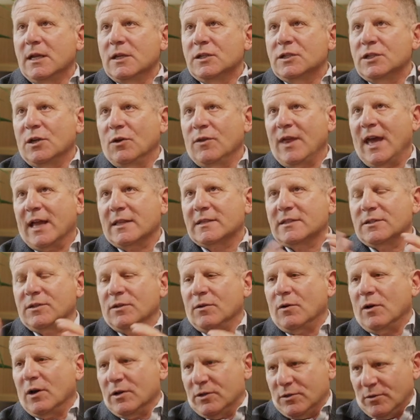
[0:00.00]
so that's
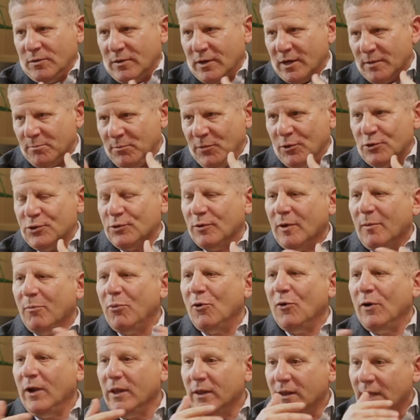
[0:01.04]
to our mutual
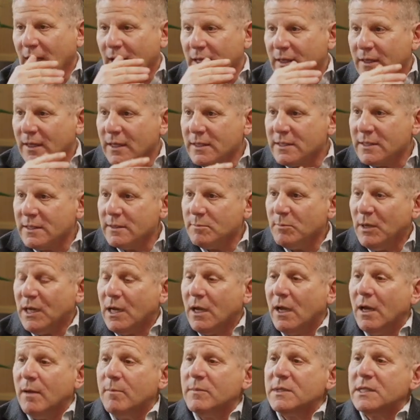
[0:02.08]
point that this
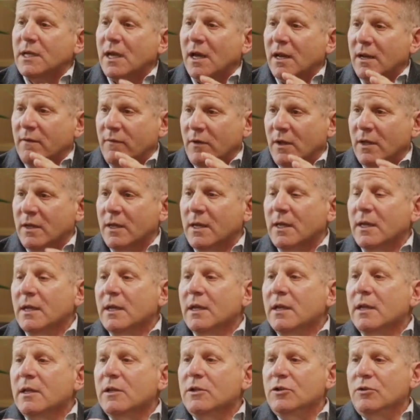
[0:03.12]
becomes kind of a
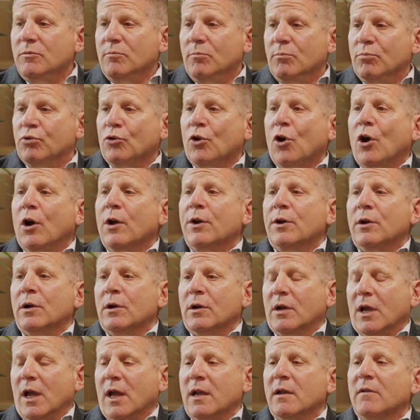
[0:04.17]

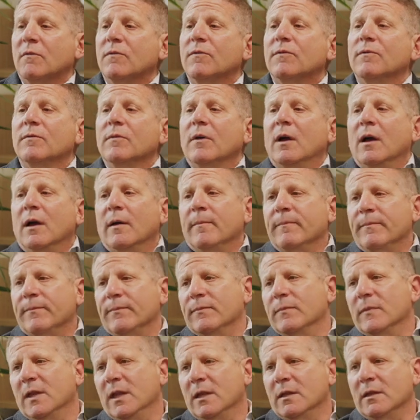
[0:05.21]
broader kind of
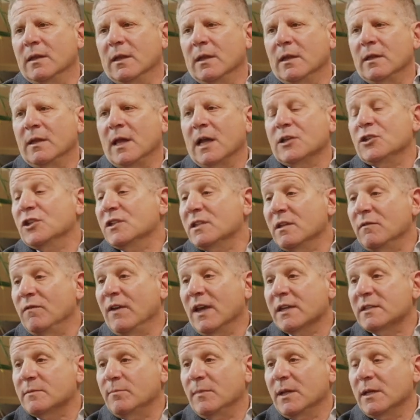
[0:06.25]
not just
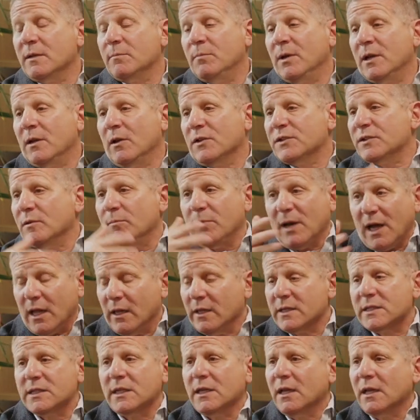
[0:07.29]
investment, but also policy